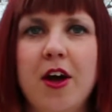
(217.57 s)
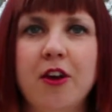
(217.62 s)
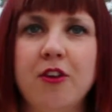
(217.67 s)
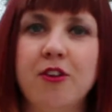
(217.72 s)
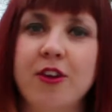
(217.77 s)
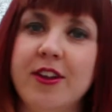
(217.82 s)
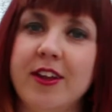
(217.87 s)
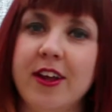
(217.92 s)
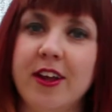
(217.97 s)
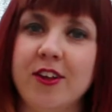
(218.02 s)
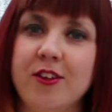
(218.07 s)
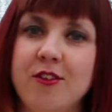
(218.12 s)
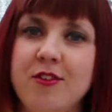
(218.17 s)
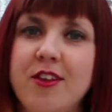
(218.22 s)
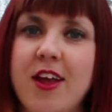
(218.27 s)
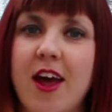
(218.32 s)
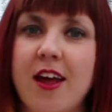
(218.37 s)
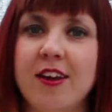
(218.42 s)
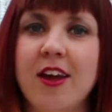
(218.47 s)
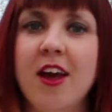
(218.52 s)
critics have
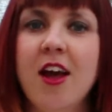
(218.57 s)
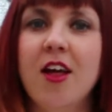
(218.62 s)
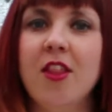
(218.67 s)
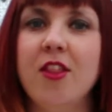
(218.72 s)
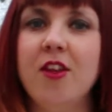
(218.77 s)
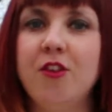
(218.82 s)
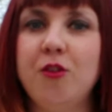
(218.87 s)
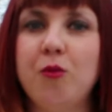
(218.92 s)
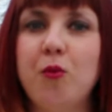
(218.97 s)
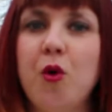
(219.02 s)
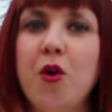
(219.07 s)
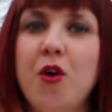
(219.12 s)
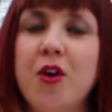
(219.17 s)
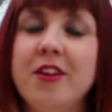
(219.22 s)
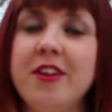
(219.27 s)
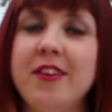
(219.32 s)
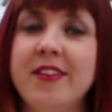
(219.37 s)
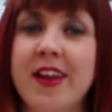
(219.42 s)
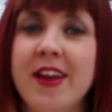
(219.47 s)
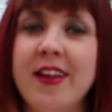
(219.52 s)
said this
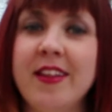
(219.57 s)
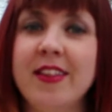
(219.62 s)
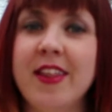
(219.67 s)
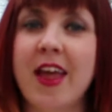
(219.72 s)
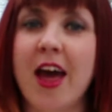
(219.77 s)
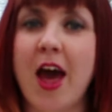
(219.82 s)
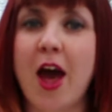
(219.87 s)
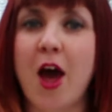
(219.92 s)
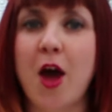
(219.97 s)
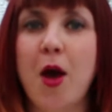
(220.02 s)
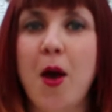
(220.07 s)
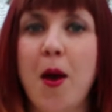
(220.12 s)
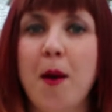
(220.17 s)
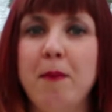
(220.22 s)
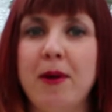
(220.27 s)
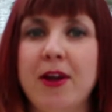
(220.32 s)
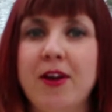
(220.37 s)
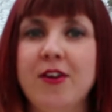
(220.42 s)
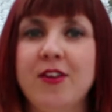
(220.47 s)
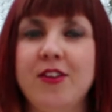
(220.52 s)
word is in there
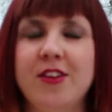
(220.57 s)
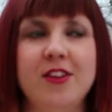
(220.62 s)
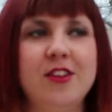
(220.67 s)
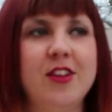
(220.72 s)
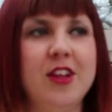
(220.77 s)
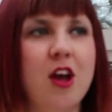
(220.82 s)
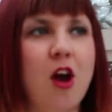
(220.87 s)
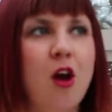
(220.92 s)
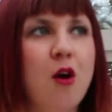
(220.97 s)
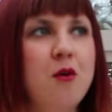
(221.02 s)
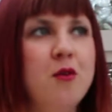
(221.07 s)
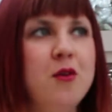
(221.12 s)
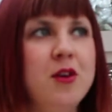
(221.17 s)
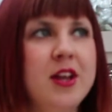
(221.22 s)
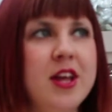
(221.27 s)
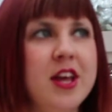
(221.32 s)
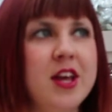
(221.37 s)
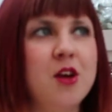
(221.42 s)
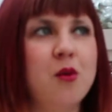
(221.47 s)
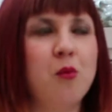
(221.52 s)
because it's the
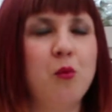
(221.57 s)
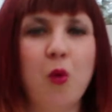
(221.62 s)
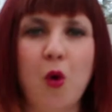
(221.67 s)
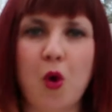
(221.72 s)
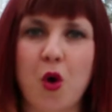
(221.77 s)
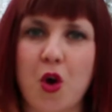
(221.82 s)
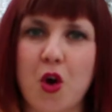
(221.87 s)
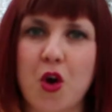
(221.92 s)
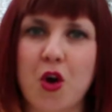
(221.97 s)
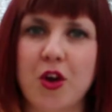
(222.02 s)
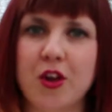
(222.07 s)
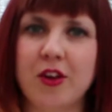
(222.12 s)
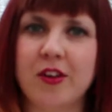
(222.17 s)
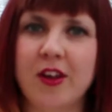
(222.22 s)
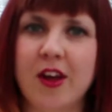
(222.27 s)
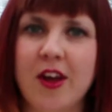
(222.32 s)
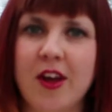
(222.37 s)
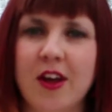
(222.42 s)
only word